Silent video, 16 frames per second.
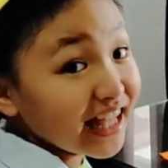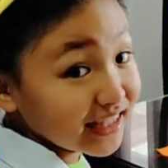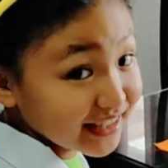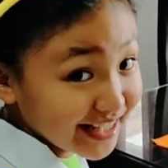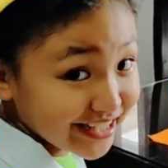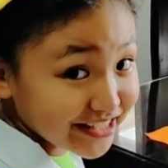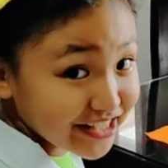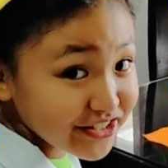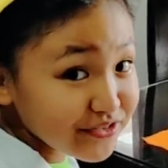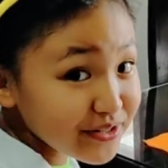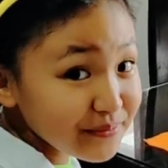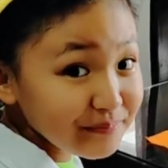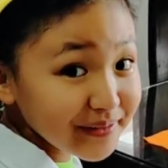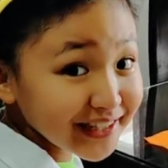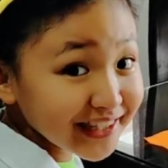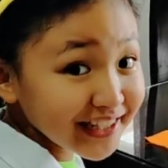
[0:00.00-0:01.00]
Let us
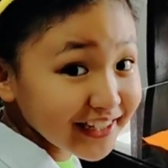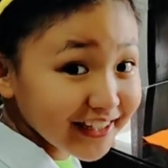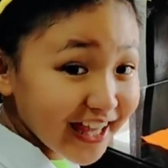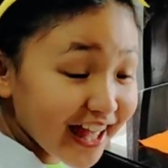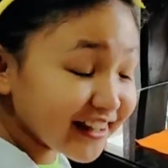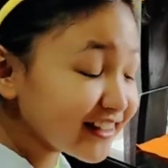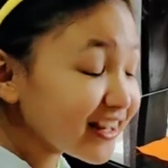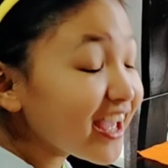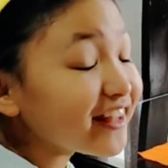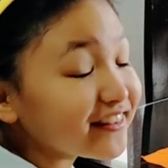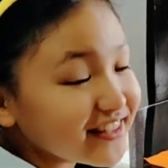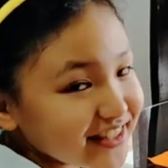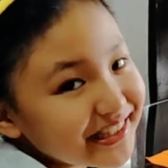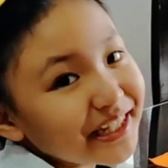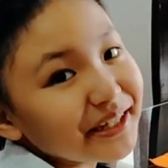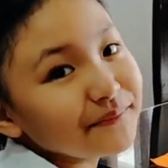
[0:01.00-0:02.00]
repeat again the
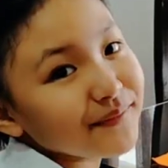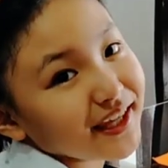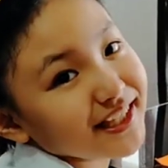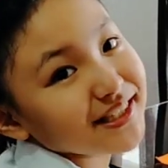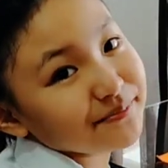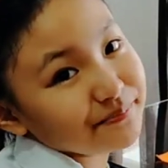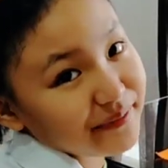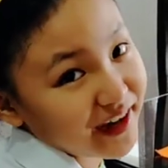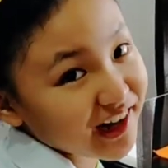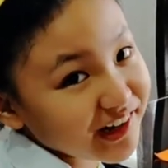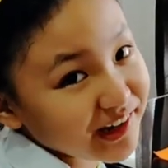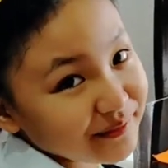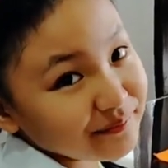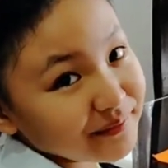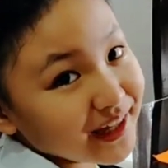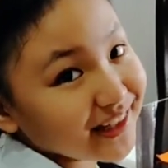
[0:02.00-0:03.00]
same
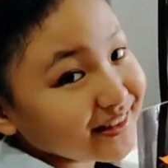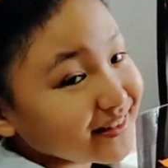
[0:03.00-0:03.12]
experiment.